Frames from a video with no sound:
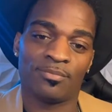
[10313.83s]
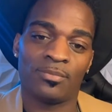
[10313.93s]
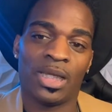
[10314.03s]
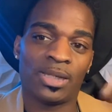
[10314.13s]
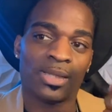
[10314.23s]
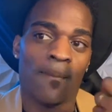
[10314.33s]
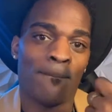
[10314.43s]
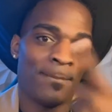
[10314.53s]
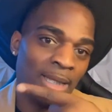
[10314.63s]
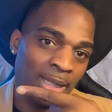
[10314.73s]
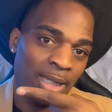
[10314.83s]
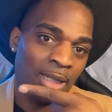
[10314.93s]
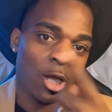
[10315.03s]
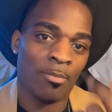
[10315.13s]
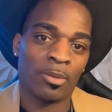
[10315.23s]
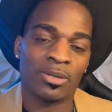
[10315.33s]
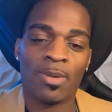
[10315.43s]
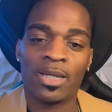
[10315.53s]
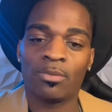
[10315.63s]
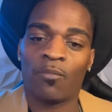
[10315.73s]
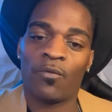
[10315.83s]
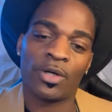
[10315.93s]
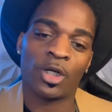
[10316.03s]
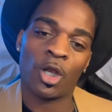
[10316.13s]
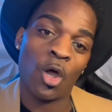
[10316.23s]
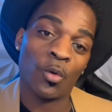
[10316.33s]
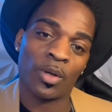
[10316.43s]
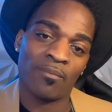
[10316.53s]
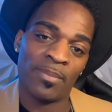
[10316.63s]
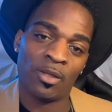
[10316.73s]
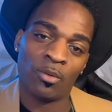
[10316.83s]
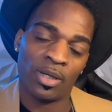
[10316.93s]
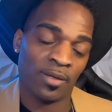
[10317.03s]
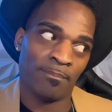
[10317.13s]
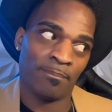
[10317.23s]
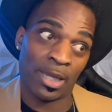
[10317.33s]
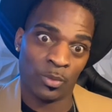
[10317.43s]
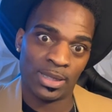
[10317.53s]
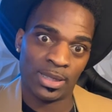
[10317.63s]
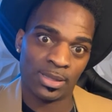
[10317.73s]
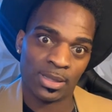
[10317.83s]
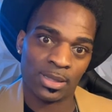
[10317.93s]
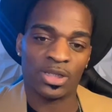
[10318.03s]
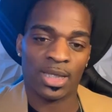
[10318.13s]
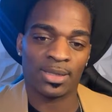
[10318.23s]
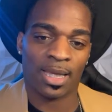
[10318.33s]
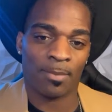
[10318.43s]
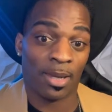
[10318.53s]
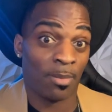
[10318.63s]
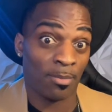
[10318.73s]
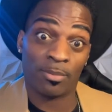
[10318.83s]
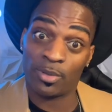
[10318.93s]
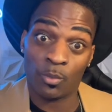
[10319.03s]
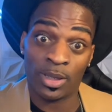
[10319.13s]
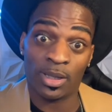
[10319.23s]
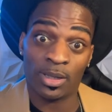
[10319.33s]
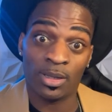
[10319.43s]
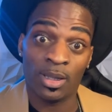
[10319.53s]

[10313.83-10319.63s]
because Millie gonna be responsible for it in the long run if Megan wins. It sounds like Megan probably will.